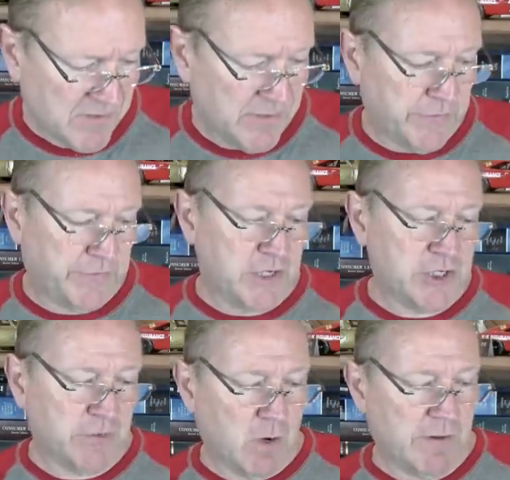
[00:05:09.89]
The
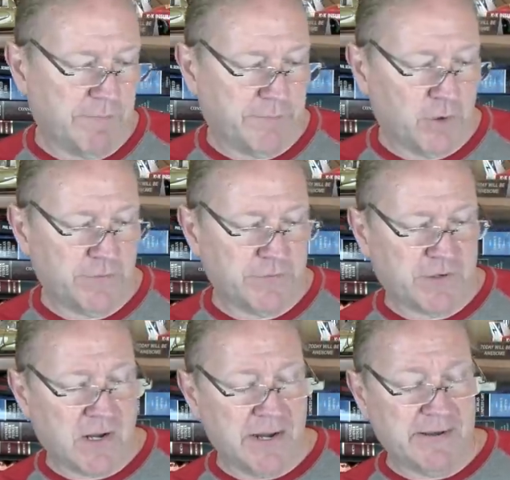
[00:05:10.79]
decision is one of the first of its
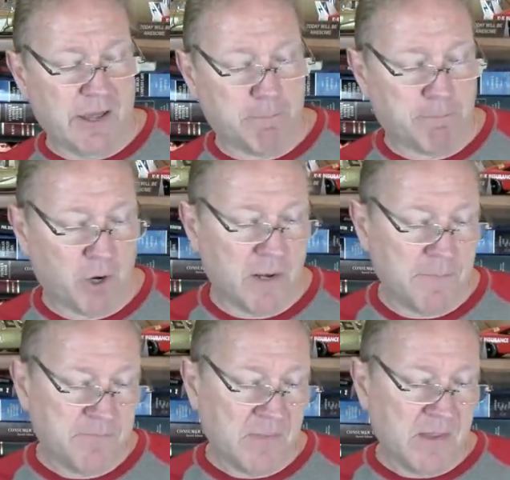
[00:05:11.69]
kind in Alberta,